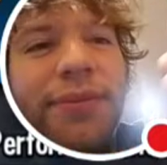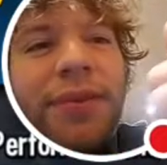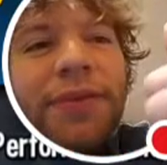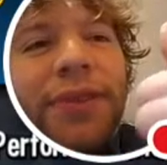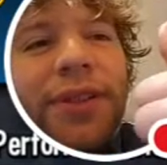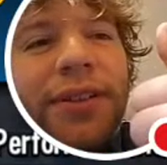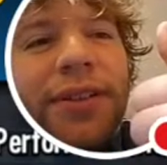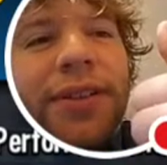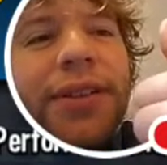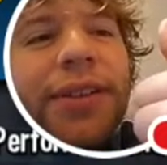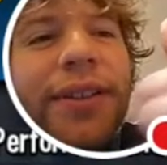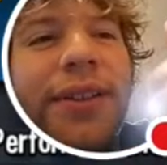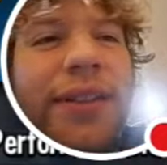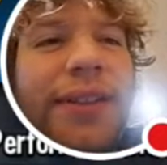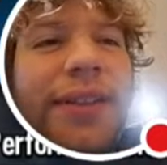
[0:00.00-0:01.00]
done
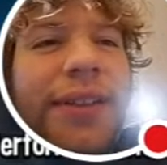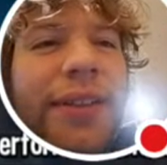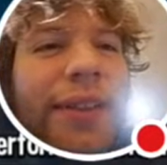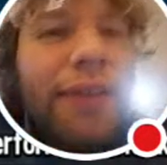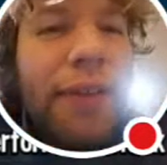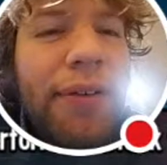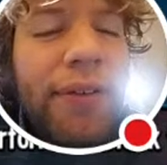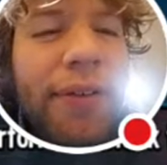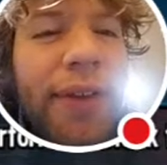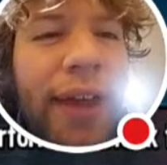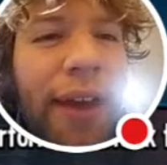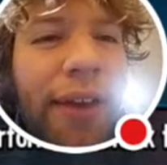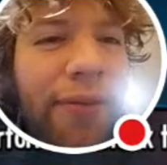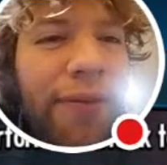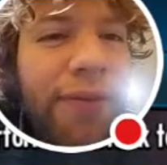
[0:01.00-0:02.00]
good. You don't
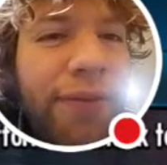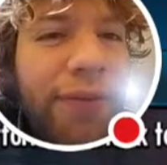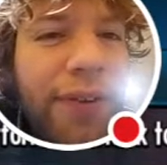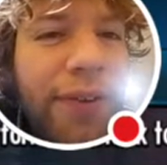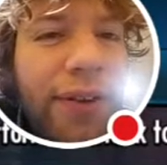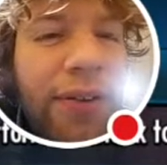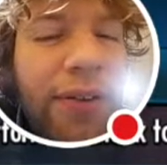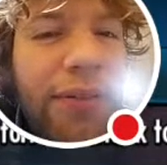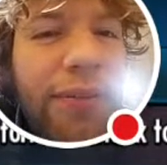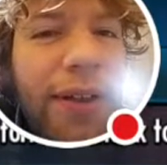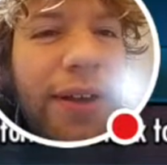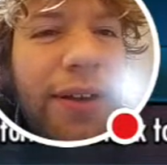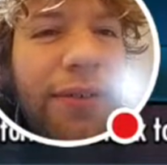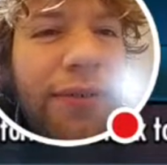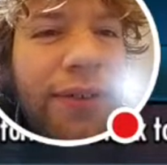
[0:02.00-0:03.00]
have a whole
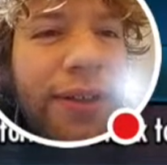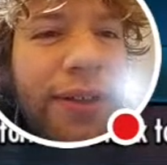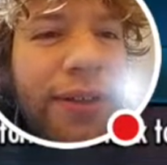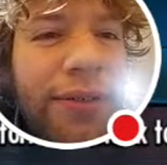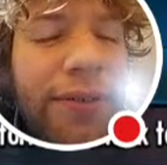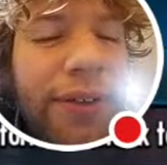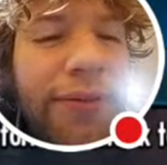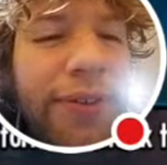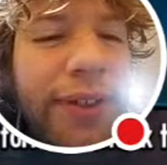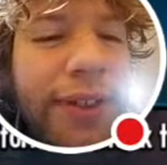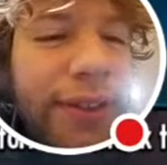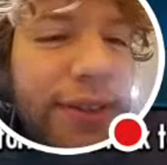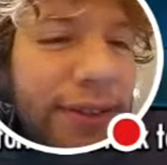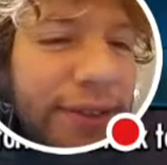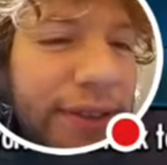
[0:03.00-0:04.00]
lot of
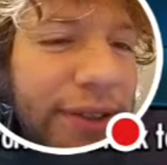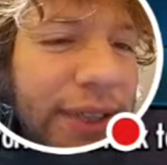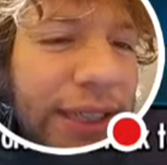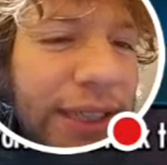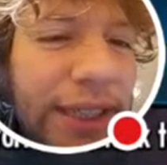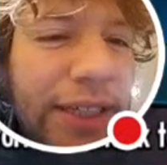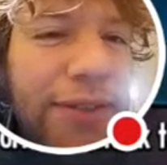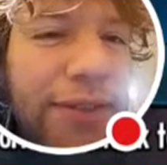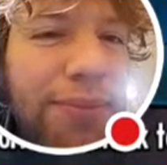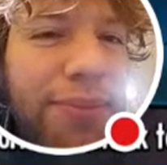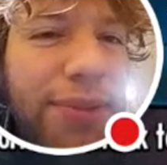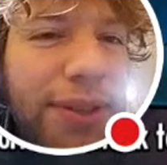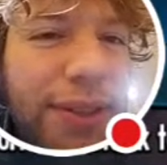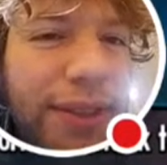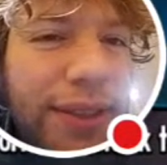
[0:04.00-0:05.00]
150s,
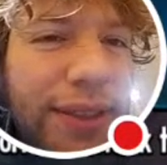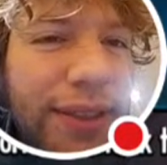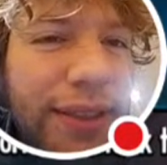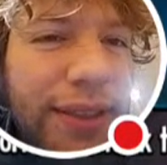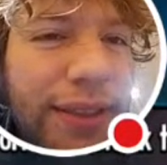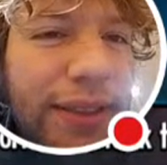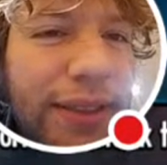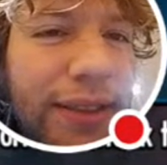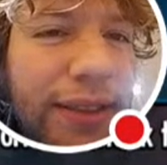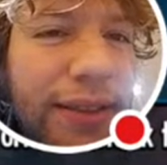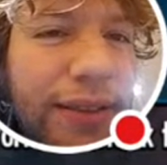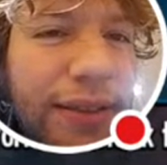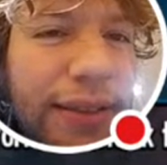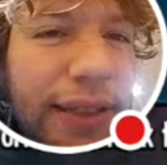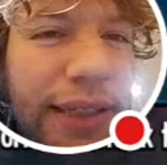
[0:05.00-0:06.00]
but like
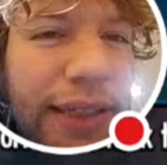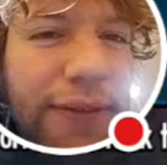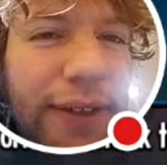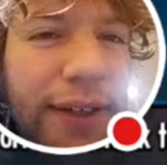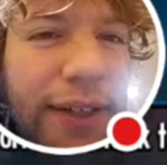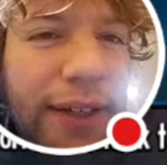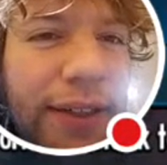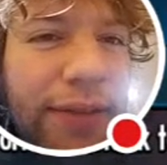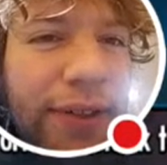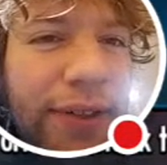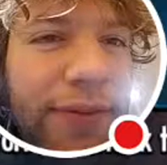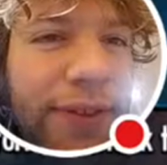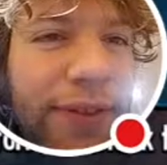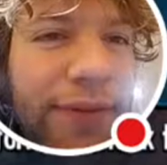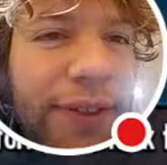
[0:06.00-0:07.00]
if any
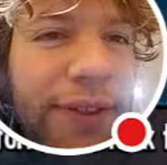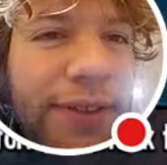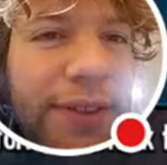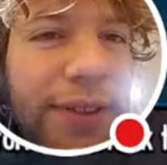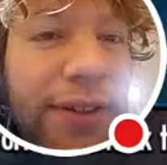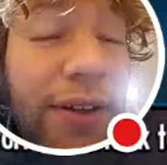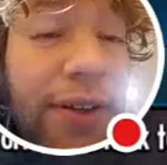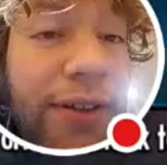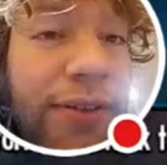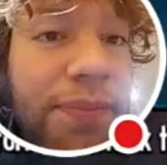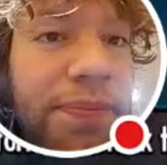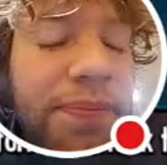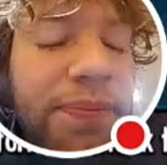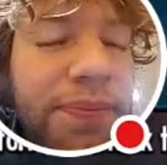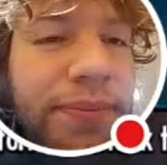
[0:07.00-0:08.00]
150s at all.
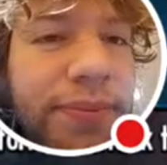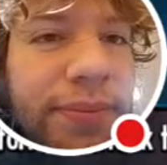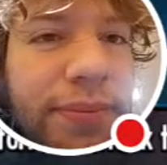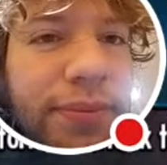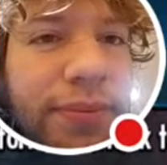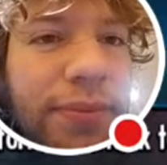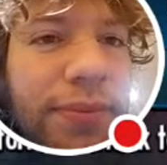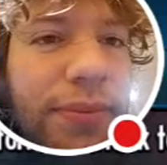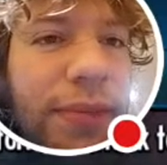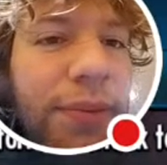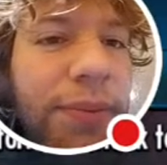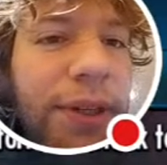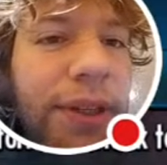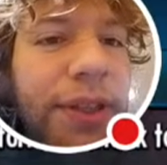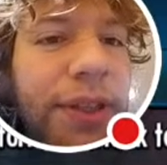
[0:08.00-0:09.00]

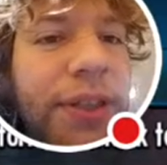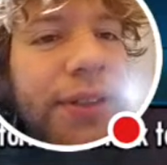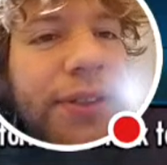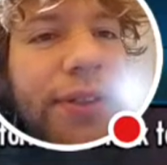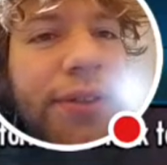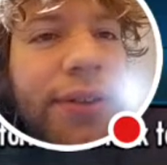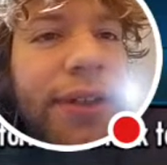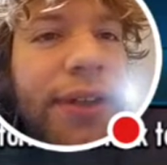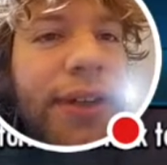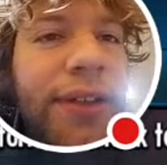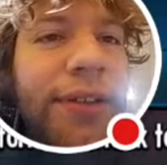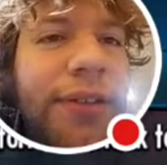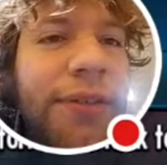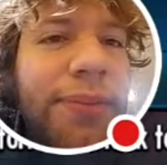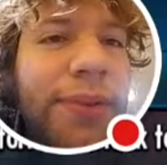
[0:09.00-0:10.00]
But you're so good
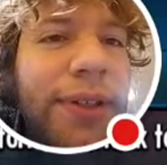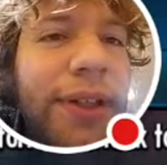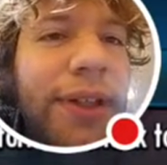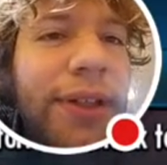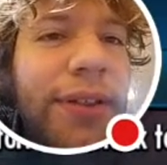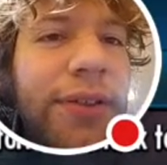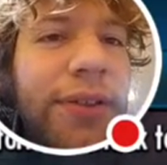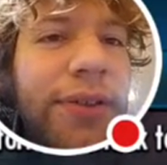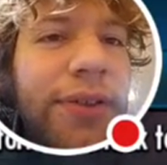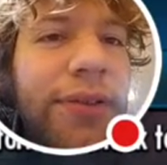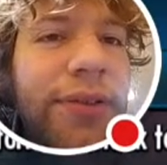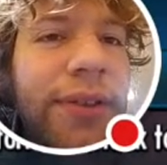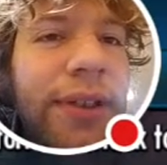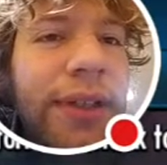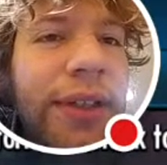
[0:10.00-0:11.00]
as a player
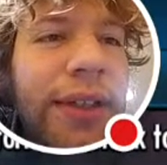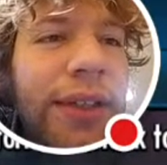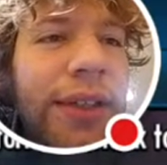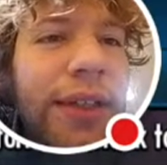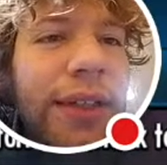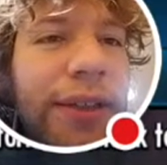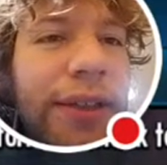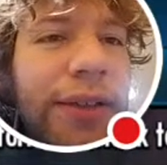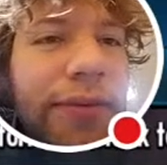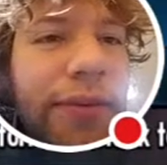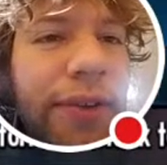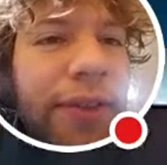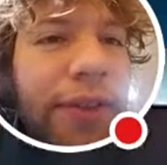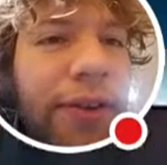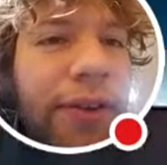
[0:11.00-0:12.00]
to like
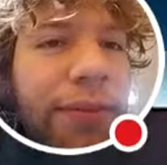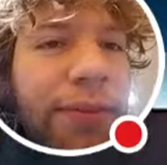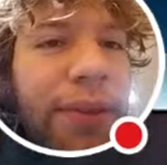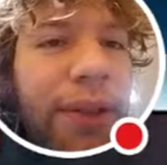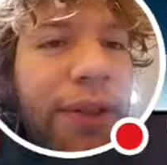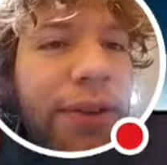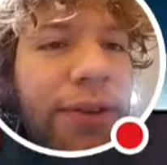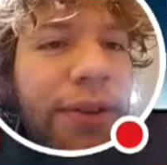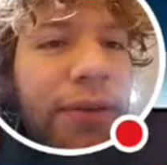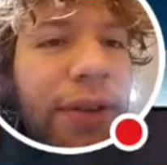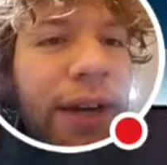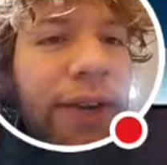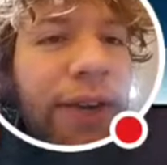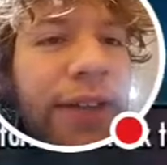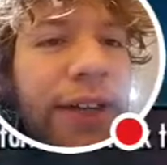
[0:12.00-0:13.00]
with your build you
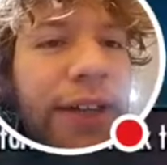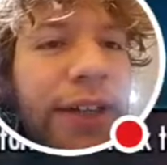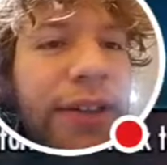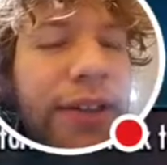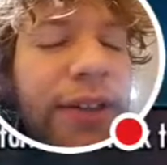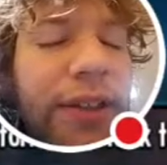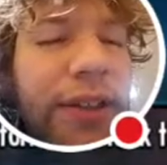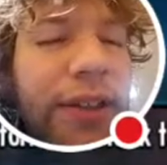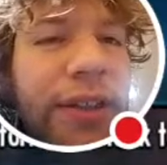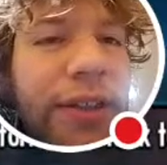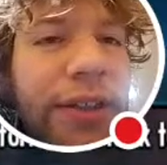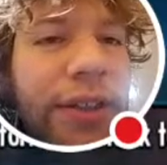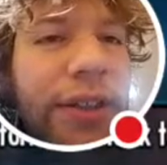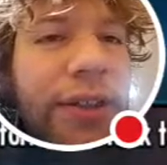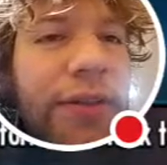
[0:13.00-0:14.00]
have actually
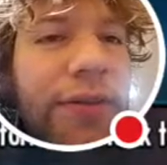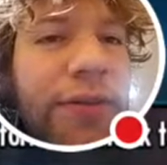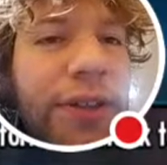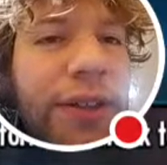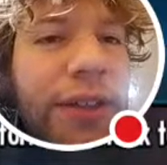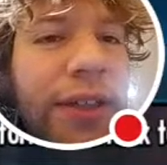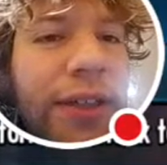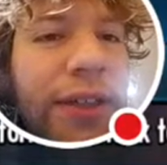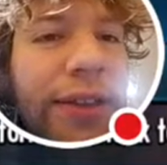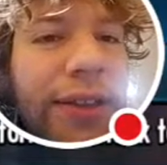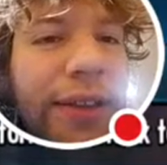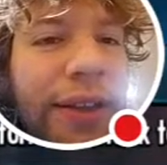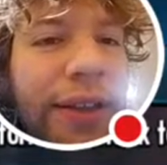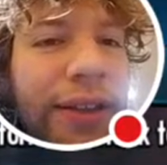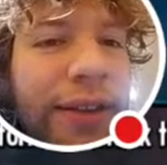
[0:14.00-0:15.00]
achieved
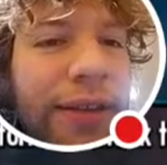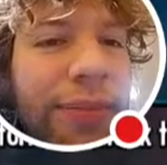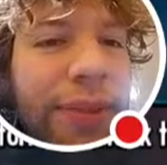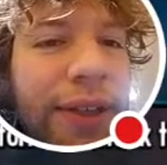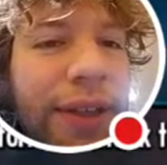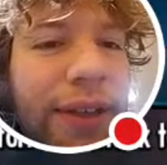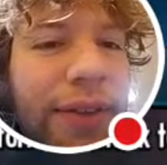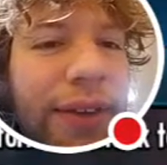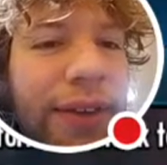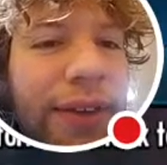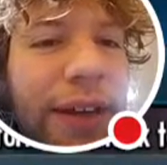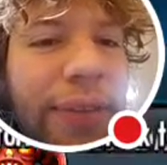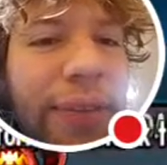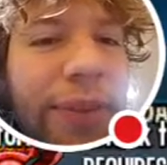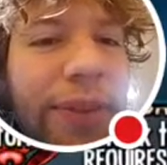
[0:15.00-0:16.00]
like to be at the
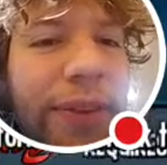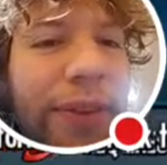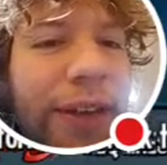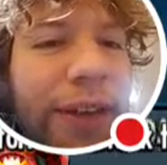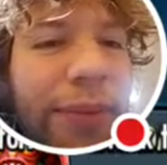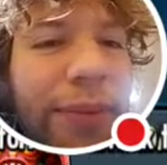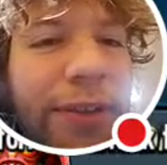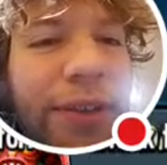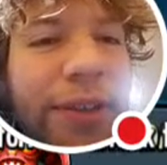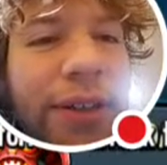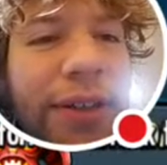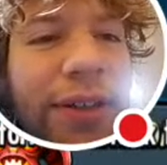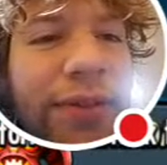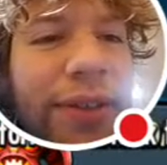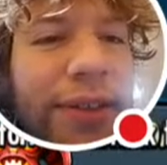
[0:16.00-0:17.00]
top of the top.
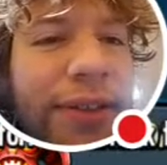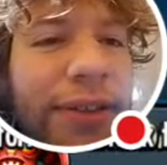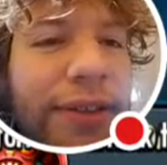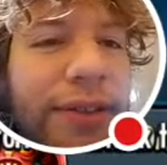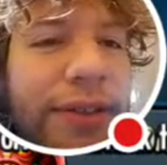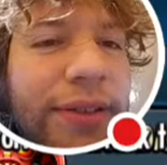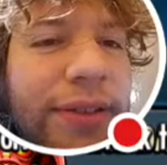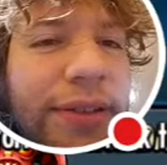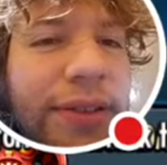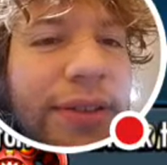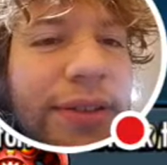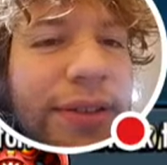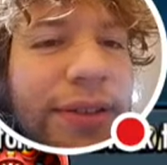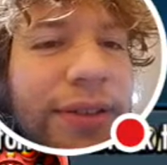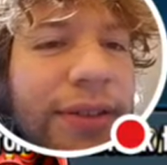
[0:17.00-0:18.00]
Legendary one is
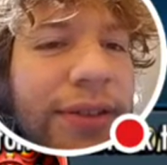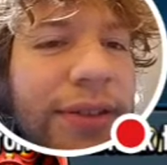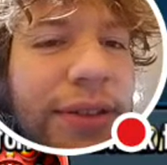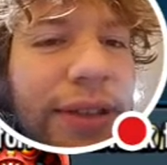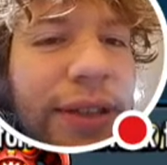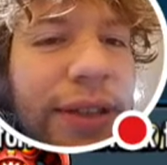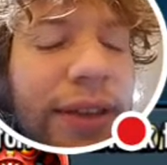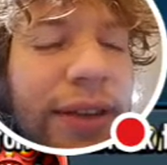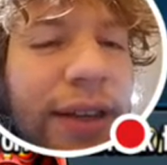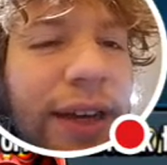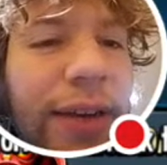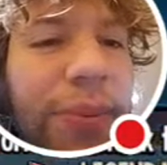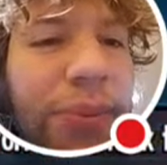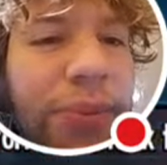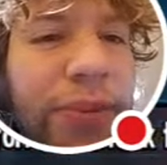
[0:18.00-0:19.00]
considered like the
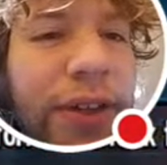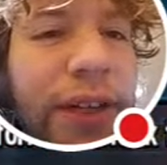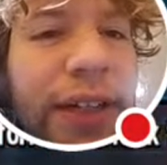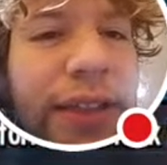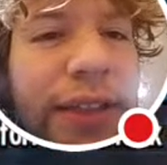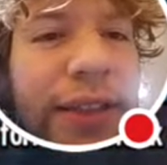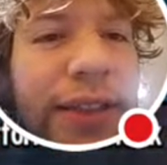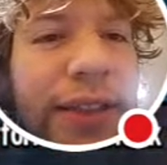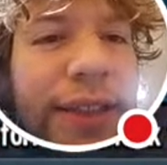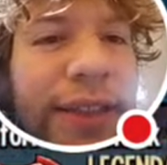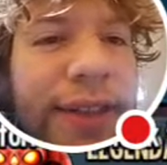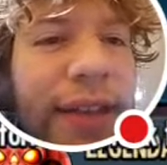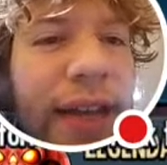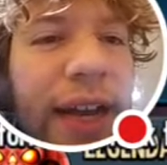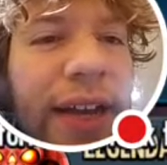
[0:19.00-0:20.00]
top rank,
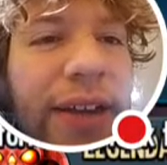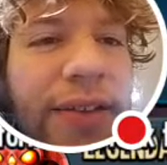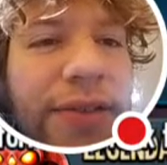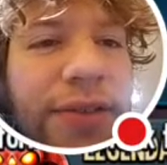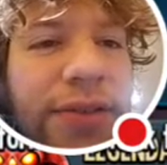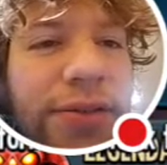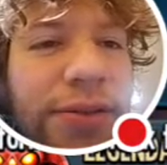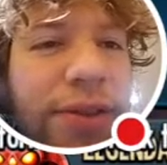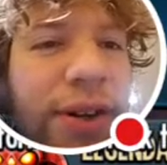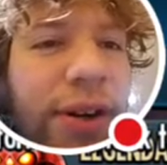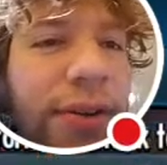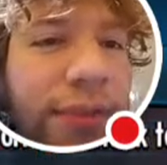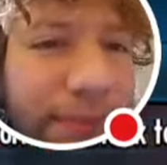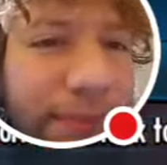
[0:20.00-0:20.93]
as high as you go.